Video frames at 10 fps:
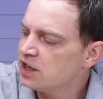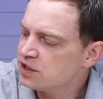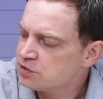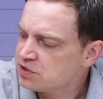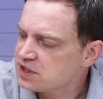
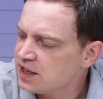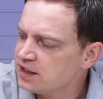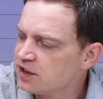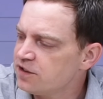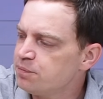So
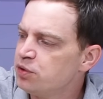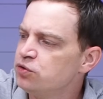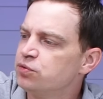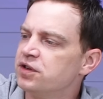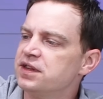instead, I've
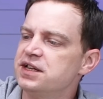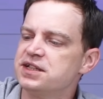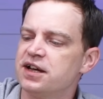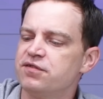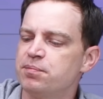pulled one of these
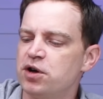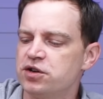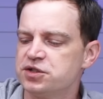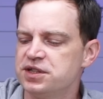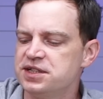out of a
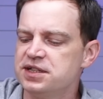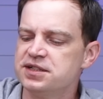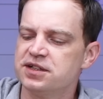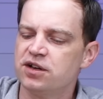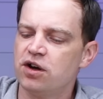box. This
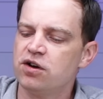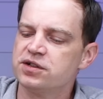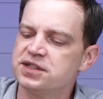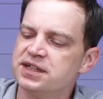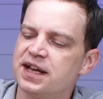is an
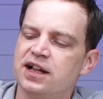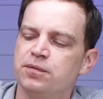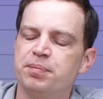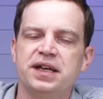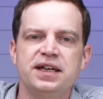Arctic
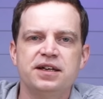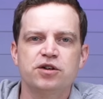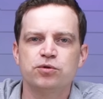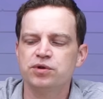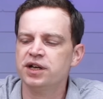LP
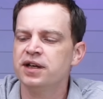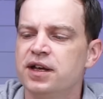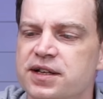cooler.